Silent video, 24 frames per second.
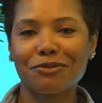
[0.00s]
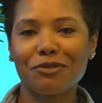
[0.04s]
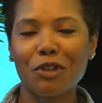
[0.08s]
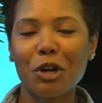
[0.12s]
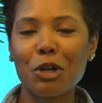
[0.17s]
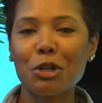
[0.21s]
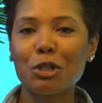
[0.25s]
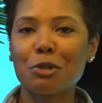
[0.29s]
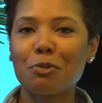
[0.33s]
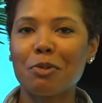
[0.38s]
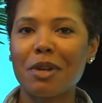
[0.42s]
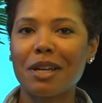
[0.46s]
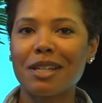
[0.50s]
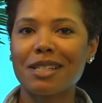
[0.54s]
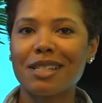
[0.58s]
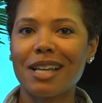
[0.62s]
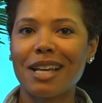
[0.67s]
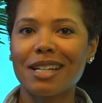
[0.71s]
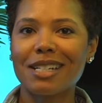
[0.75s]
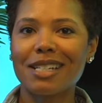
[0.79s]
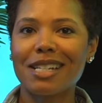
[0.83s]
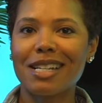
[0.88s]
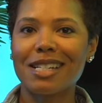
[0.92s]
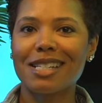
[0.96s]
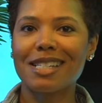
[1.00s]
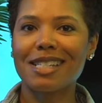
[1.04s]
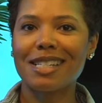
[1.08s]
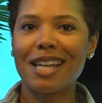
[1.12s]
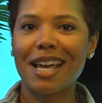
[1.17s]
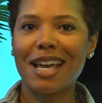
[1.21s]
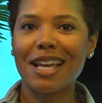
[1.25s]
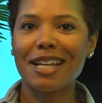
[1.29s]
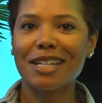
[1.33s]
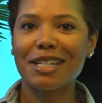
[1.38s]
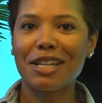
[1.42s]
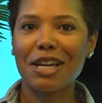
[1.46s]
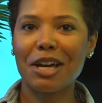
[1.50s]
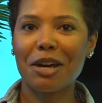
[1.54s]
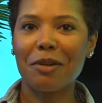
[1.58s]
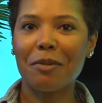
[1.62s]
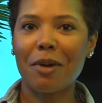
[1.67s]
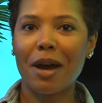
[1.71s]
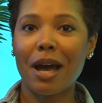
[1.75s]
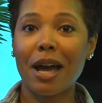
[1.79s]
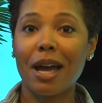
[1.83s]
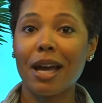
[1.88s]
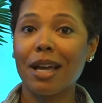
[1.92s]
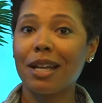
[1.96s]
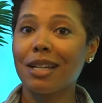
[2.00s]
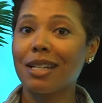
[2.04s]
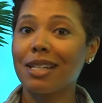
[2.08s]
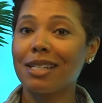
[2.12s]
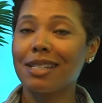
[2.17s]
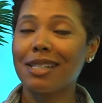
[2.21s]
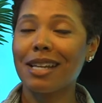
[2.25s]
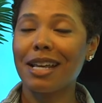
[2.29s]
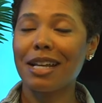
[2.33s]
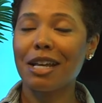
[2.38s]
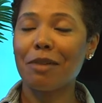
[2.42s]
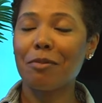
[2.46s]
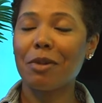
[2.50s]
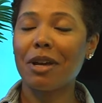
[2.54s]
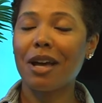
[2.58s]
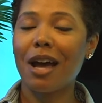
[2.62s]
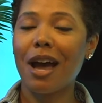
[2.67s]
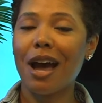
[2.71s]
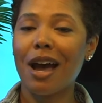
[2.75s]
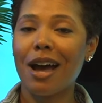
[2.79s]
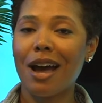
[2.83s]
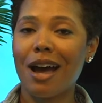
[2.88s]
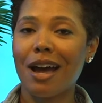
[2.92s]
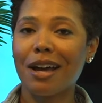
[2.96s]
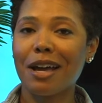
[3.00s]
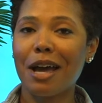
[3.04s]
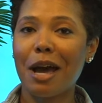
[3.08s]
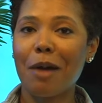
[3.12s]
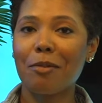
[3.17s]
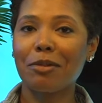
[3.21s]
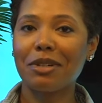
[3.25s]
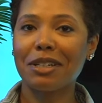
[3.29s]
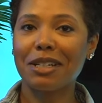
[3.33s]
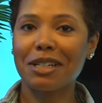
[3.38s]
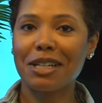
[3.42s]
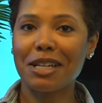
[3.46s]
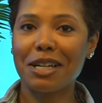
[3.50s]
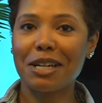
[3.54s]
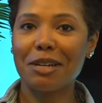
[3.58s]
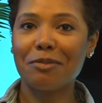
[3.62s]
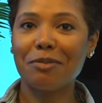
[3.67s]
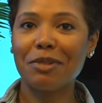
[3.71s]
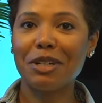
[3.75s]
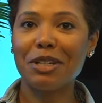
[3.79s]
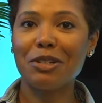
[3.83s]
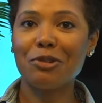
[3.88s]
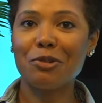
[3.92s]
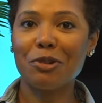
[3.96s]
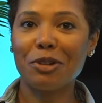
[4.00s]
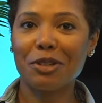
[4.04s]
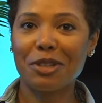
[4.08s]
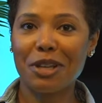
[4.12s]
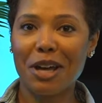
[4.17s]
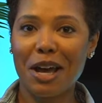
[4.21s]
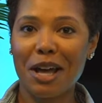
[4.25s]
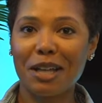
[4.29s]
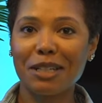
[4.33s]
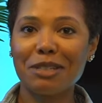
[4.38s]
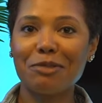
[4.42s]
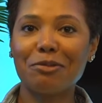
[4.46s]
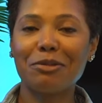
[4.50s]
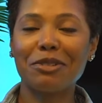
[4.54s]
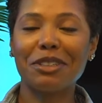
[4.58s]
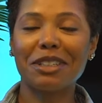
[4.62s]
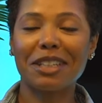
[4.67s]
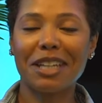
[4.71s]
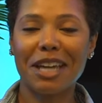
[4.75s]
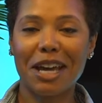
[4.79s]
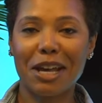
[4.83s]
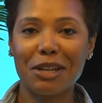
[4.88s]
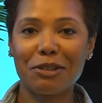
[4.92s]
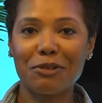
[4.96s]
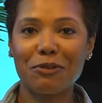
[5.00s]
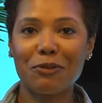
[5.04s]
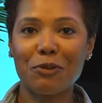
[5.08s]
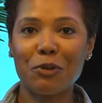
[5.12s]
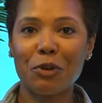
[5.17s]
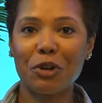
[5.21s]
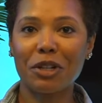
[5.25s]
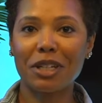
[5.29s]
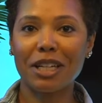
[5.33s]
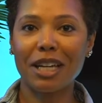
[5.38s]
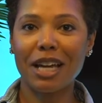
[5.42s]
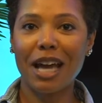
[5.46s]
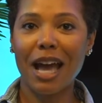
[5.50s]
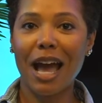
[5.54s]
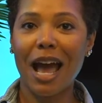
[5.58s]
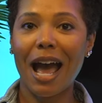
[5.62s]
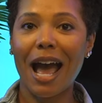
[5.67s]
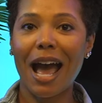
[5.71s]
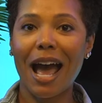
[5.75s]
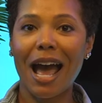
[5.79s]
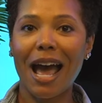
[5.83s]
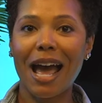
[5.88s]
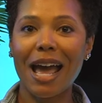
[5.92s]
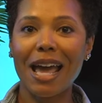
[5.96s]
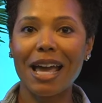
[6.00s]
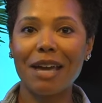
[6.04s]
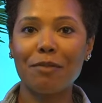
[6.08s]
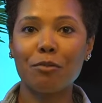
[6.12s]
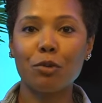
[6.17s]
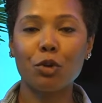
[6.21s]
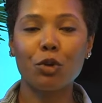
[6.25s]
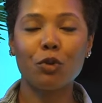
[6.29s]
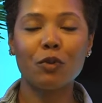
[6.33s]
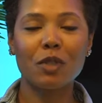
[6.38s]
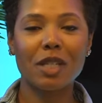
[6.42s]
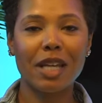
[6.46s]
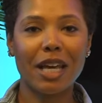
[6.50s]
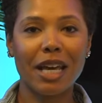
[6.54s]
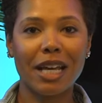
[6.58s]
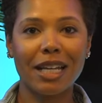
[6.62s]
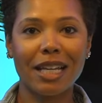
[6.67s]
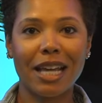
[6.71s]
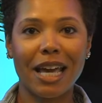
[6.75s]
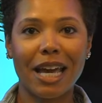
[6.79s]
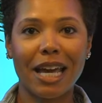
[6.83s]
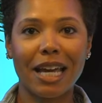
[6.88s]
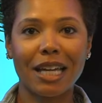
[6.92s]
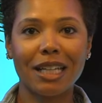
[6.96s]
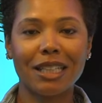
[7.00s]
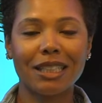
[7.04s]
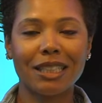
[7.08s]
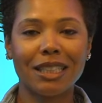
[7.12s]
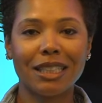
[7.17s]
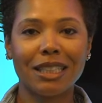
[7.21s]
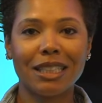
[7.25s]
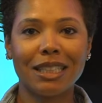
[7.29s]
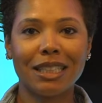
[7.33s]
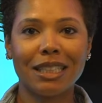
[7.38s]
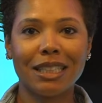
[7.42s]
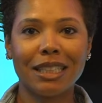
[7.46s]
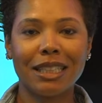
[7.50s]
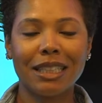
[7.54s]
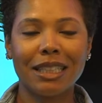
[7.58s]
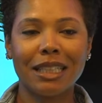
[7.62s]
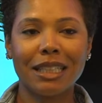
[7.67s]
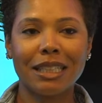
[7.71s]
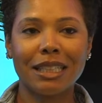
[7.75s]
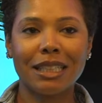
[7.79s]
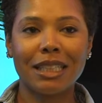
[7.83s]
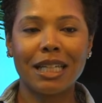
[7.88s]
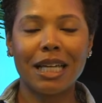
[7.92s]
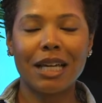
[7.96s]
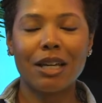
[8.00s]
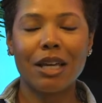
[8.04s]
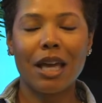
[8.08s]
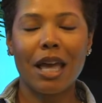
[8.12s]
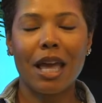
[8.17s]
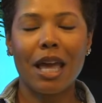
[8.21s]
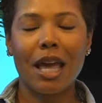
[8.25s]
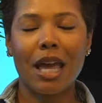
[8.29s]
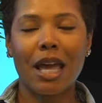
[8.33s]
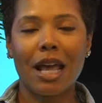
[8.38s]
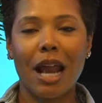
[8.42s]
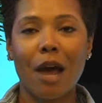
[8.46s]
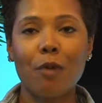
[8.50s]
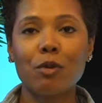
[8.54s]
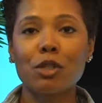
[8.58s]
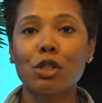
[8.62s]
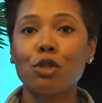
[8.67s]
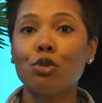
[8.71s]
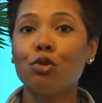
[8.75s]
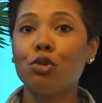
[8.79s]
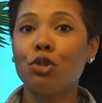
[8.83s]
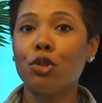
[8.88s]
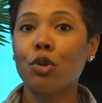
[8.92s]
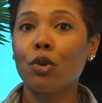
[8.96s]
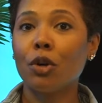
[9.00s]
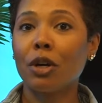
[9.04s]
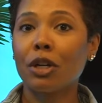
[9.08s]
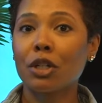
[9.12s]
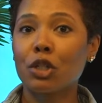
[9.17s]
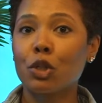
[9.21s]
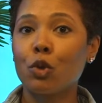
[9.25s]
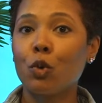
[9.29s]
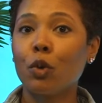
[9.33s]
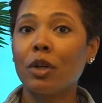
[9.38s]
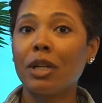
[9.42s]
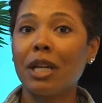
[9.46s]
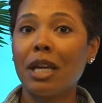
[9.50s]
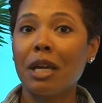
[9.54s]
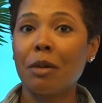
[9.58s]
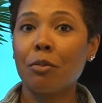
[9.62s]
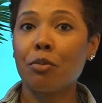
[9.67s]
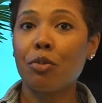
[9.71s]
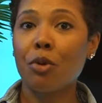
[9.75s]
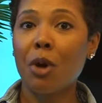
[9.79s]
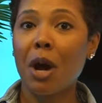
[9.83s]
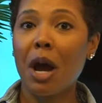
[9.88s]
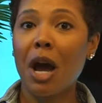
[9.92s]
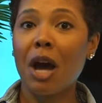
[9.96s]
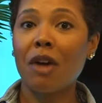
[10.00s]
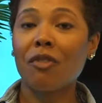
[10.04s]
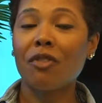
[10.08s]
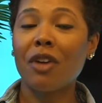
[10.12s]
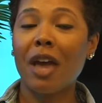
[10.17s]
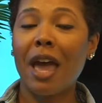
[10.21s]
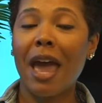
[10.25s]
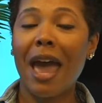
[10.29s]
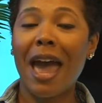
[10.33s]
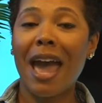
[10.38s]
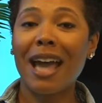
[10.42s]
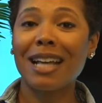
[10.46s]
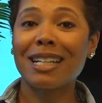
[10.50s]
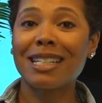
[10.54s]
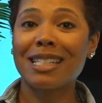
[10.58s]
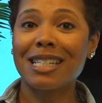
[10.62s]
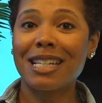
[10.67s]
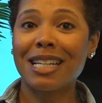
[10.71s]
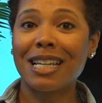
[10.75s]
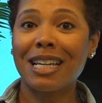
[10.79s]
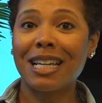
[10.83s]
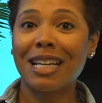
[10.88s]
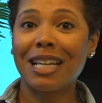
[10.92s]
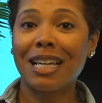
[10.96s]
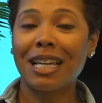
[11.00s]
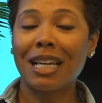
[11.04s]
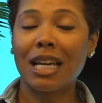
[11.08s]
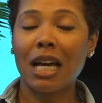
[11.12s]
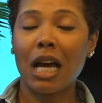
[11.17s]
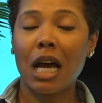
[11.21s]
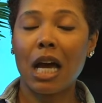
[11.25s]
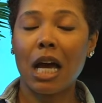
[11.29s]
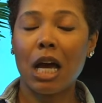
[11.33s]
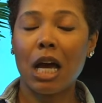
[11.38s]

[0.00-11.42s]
First place I did stand up. I did stand up at Ha Ha Comedy Club in North Hollywood, California. I moved to LA and I was in New York doing improv, acting,